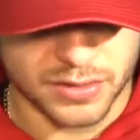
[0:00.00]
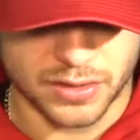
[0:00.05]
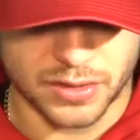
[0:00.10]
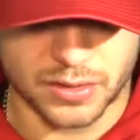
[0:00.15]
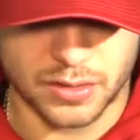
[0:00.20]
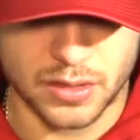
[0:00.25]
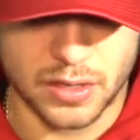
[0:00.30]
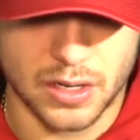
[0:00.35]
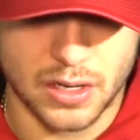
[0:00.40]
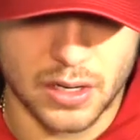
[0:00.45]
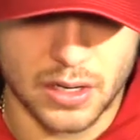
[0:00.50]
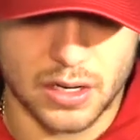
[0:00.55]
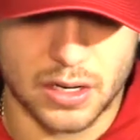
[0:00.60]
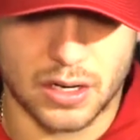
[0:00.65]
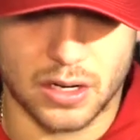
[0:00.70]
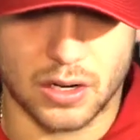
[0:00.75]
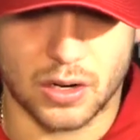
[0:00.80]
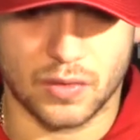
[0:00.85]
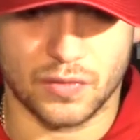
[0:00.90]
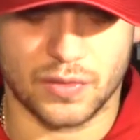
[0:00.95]
so
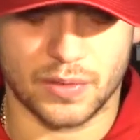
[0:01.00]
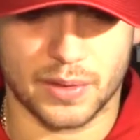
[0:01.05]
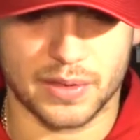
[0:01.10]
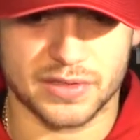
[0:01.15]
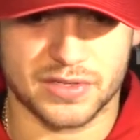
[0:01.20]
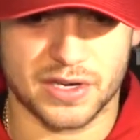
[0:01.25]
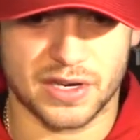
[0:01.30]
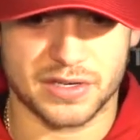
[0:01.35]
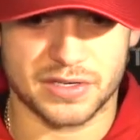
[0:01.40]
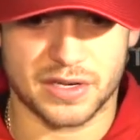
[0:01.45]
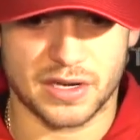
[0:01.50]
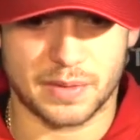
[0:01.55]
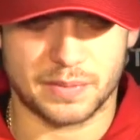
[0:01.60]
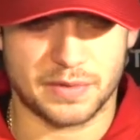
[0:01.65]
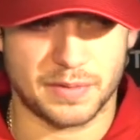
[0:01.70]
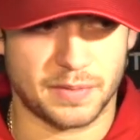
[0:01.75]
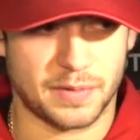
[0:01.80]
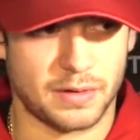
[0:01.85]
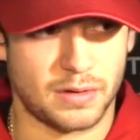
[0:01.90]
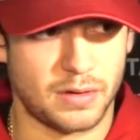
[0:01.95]
hopefully we can change that up
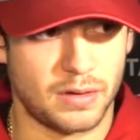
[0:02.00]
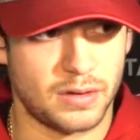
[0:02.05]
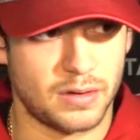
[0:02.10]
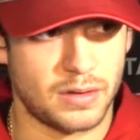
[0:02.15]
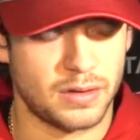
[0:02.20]
tomorrow.